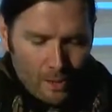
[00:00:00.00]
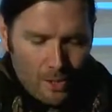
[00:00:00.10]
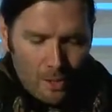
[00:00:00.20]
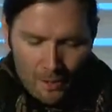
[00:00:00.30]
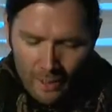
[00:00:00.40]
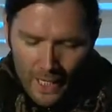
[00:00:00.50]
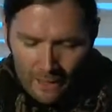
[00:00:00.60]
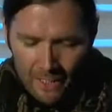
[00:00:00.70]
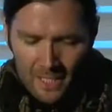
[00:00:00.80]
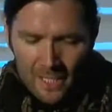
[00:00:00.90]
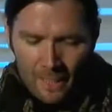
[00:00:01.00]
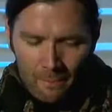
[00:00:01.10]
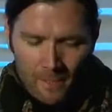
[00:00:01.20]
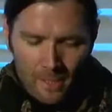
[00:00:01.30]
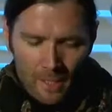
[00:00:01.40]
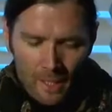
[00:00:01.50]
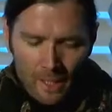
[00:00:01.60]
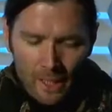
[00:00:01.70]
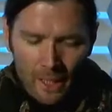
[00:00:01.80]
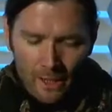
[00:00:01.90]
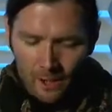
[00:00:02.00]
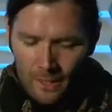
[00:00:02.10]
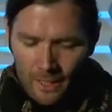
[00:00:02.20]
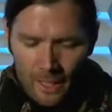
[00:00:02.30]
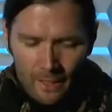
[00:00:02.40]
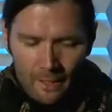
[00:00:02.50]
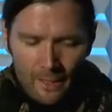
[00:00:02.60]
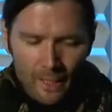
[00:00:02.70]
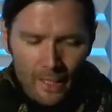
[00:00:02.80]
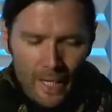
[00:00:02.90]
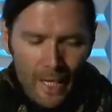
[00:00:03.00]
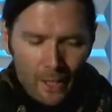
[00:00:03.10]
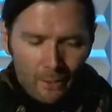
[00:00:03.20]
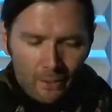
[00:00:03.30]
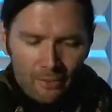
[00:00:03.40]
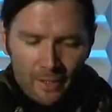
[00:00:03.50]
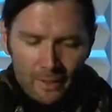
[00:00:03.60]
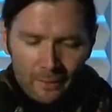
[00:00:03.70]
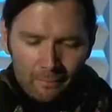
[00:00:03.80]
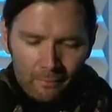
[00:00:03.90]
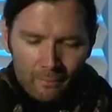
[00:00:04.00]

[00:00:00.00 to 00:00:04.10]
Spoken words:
So the lack of enzymes can create that hangover feeling.